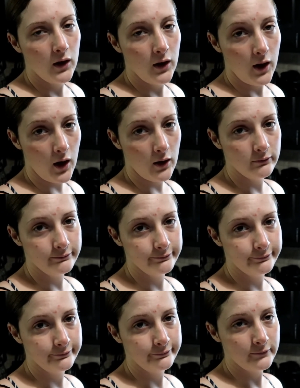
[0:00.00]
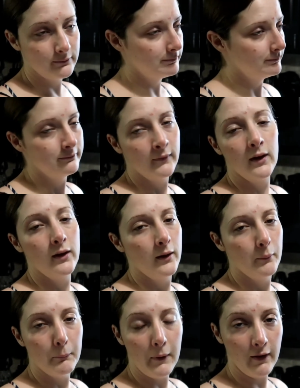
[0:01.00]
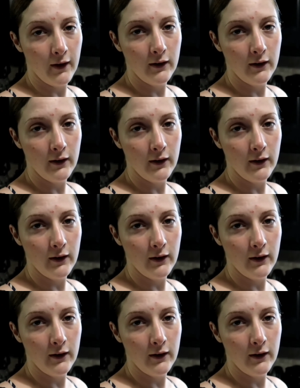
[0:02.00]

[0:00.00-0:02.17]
Yeah, my